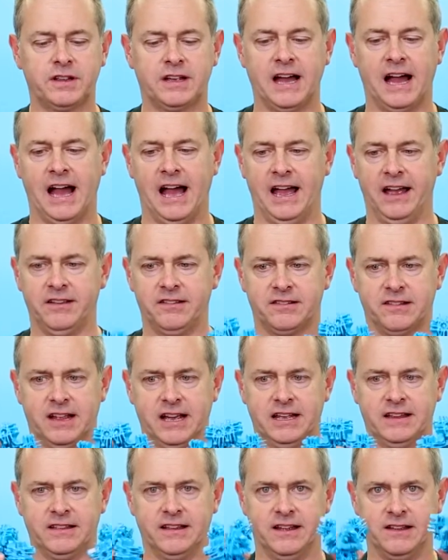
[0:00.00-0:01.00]
guys
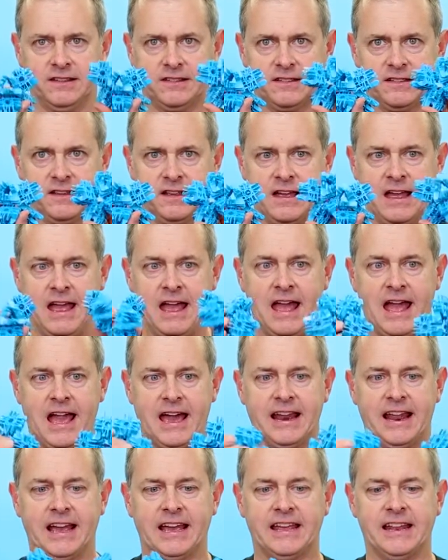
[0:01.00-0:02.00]
like this
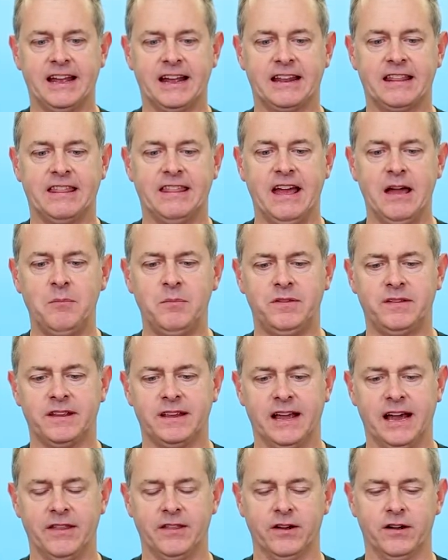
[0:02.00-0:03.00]
and I connect them
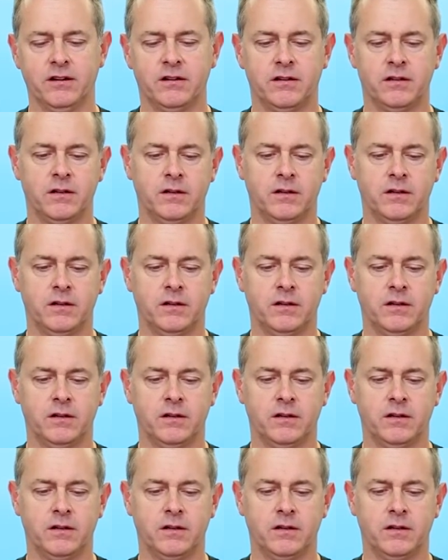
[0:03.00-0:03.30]
together